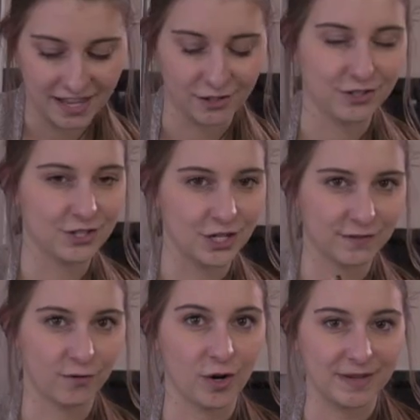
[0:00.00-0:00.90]
it'll start
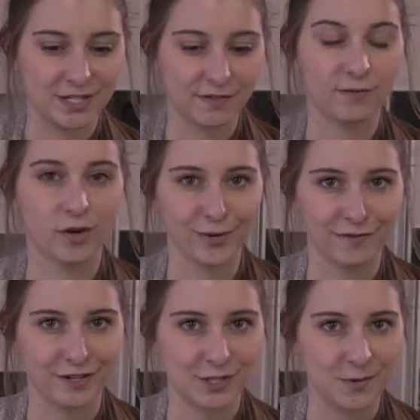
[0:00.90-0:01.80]
to form into four
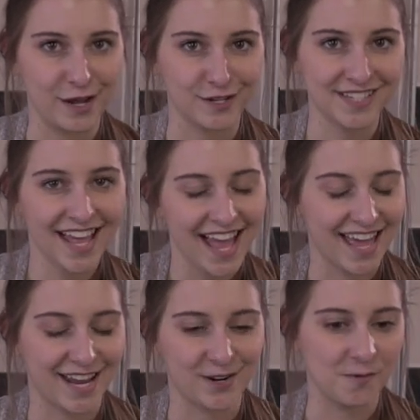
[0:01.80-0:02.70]
perfect squares
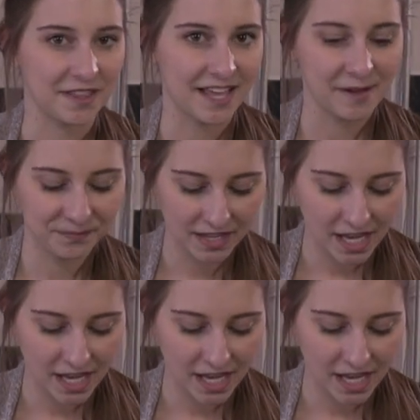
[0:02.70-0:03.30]
and I don't want that.